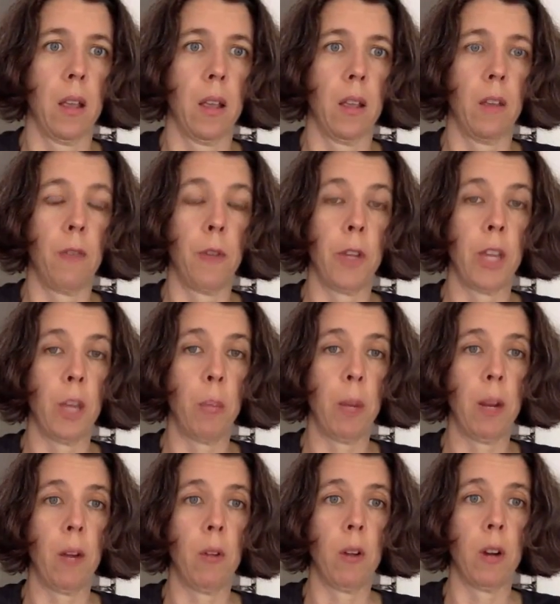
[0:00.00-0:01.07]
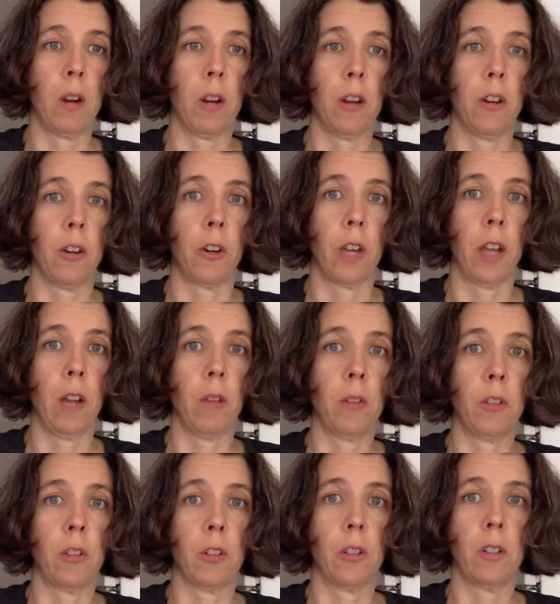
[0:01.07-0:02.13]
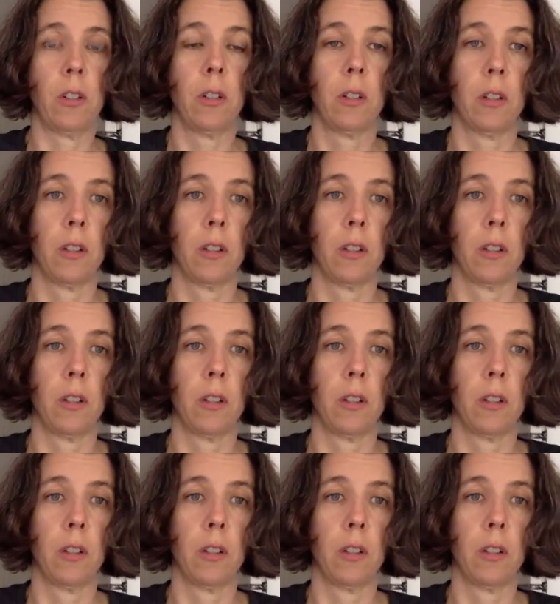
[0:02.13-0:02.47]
If you keep it out on your counter,